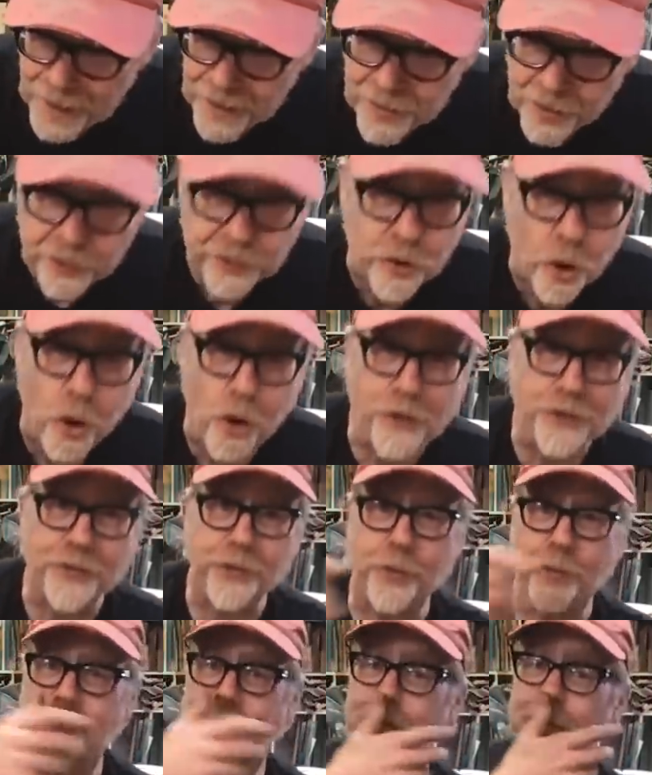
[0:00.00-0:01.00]
There's all
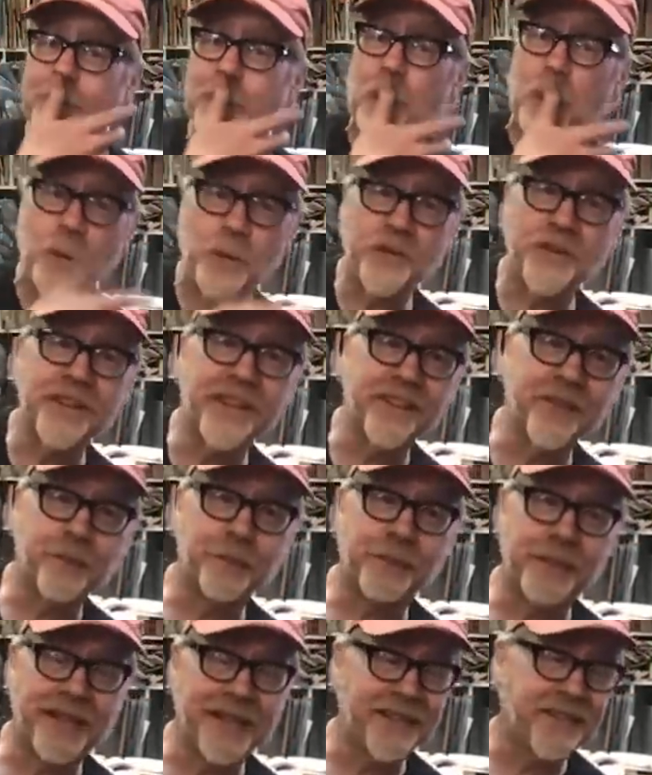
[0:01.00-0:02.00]
sorts of tools in this
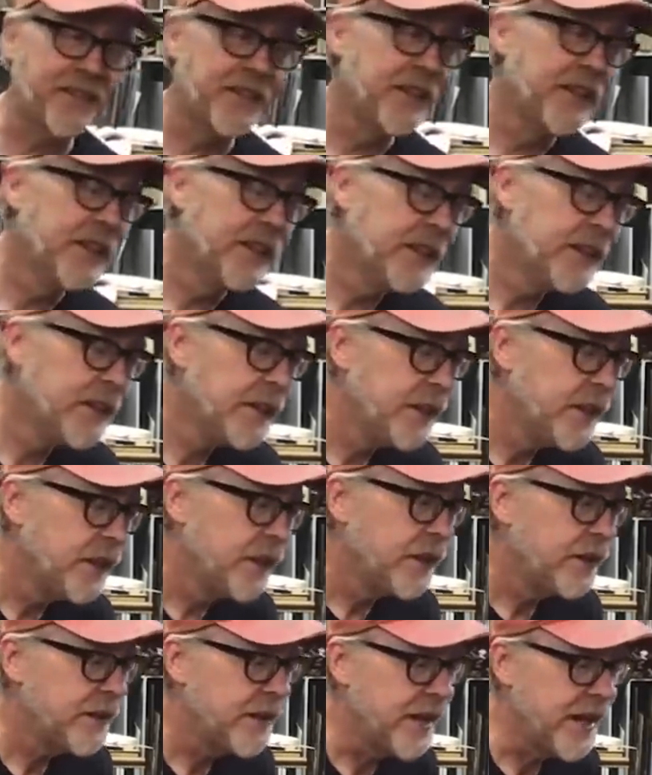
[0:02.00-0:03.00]
place
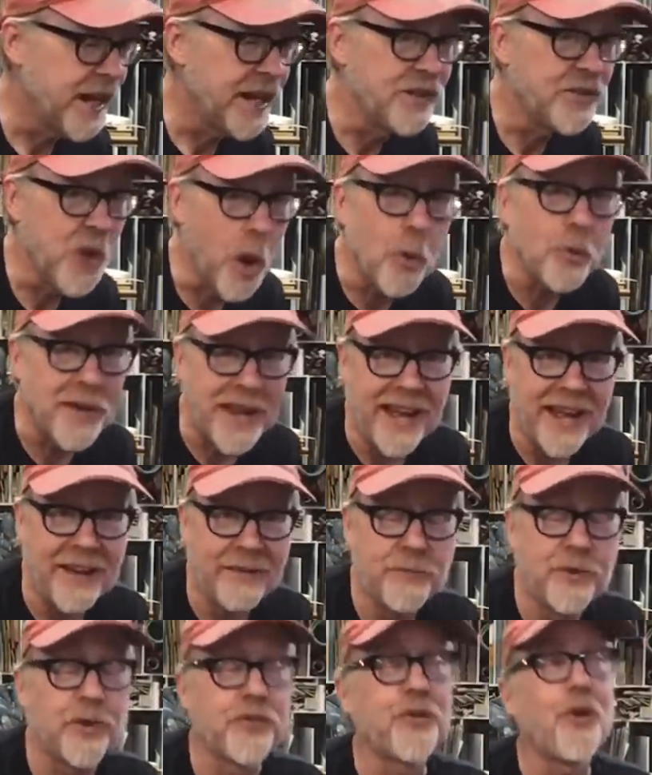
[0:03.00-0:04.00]
that I don't have.
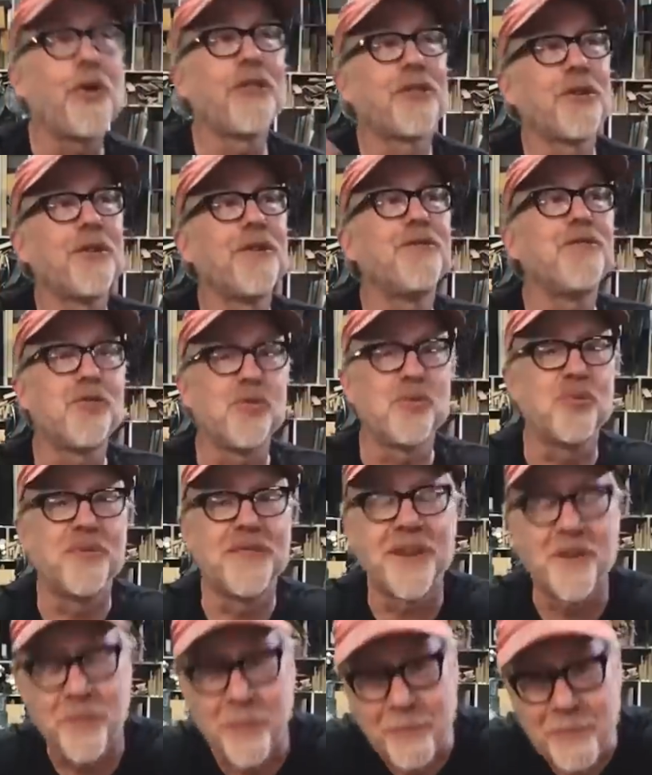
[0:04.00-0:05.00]
There's all sort of to-
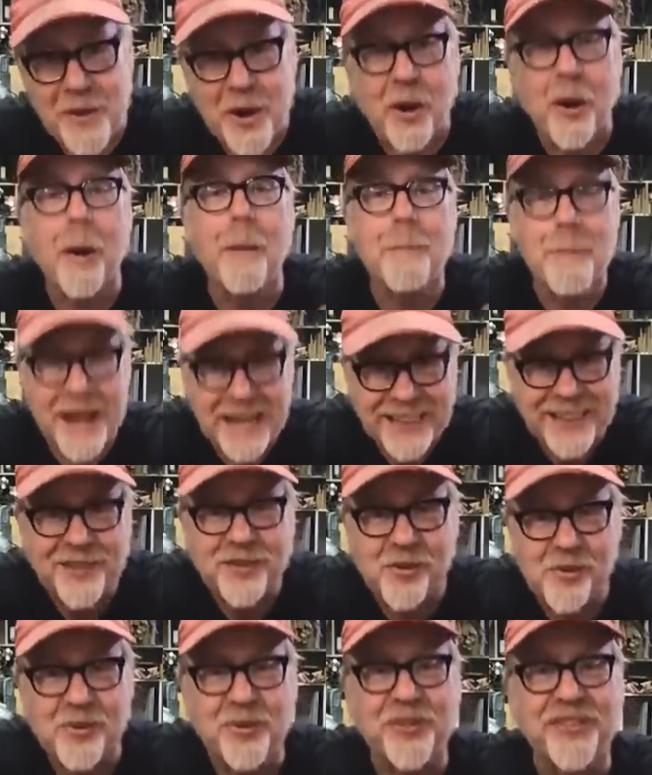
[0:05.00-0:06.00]
there. There are many
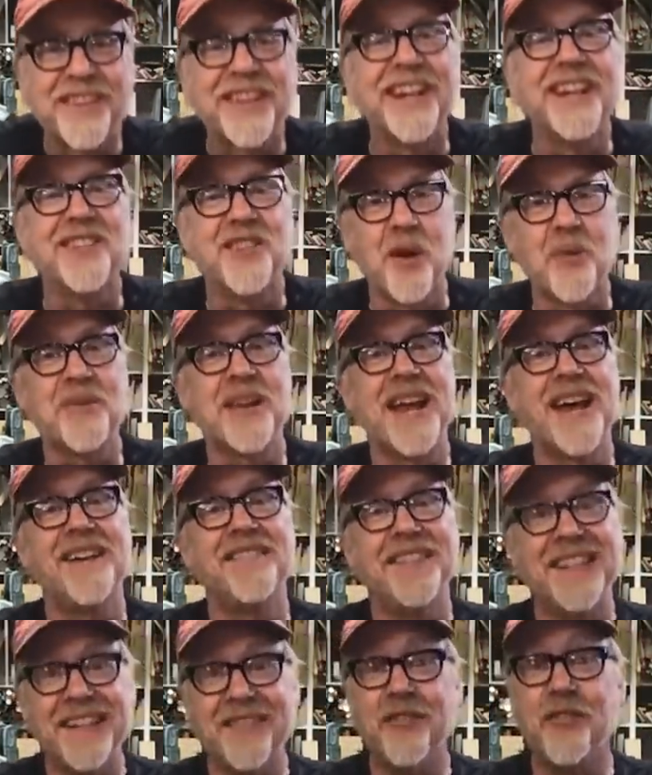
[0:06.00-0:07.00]
tools that I don't
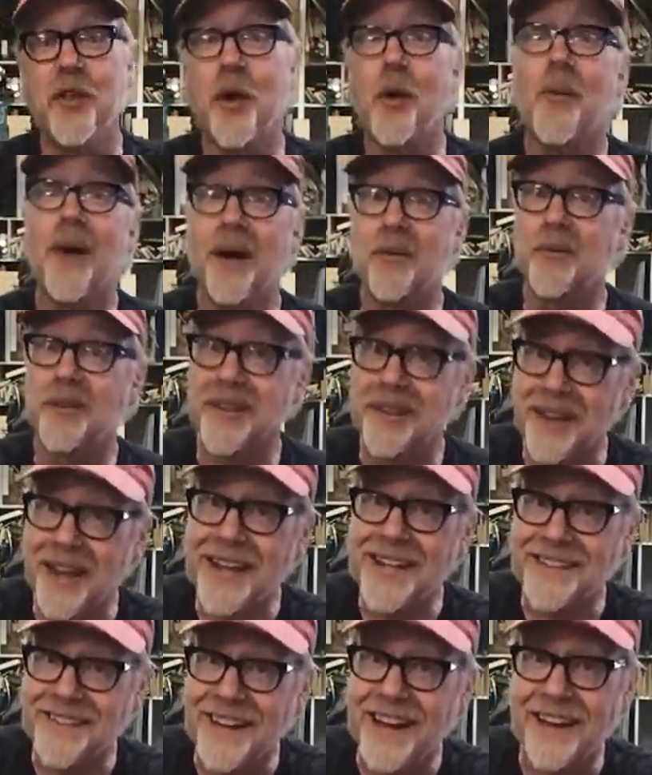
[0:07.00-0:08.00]
have, even though I would
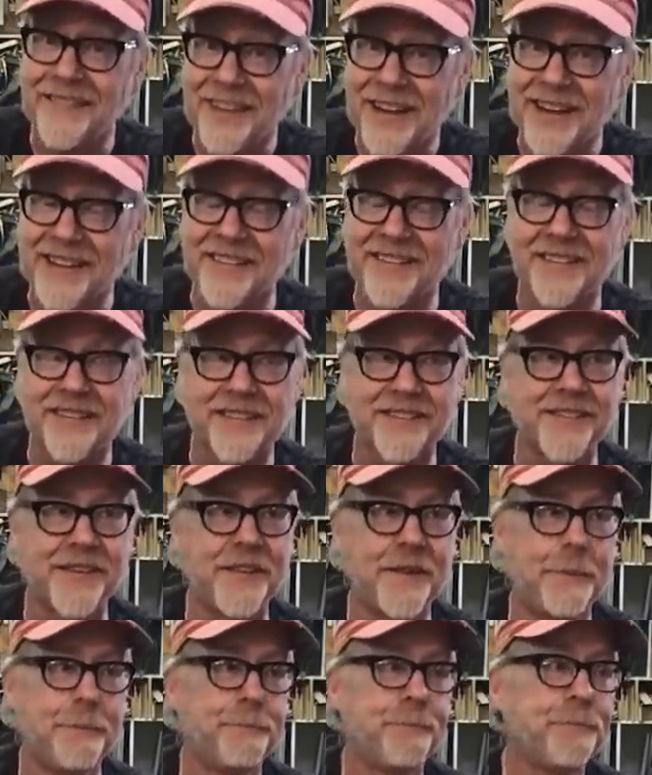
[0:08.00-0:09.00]
like to have access to
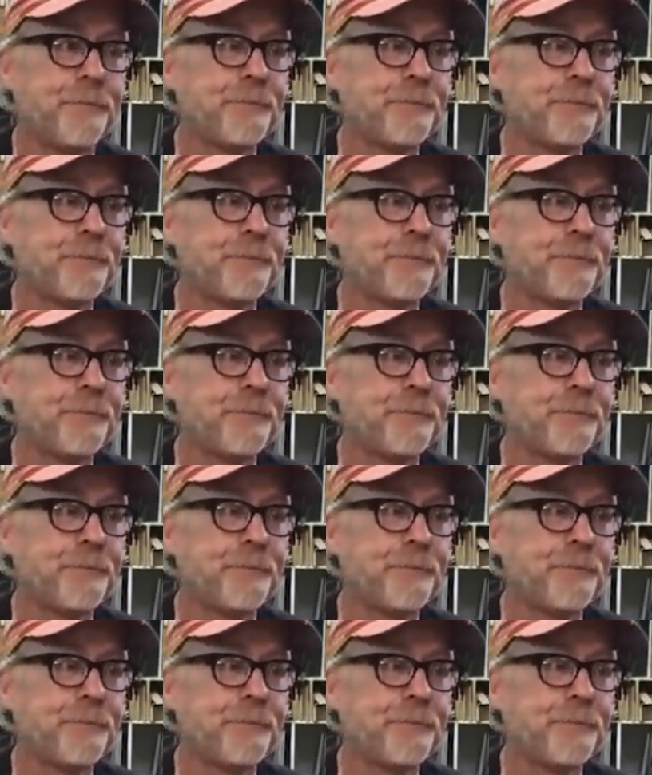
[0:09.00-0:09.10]
them.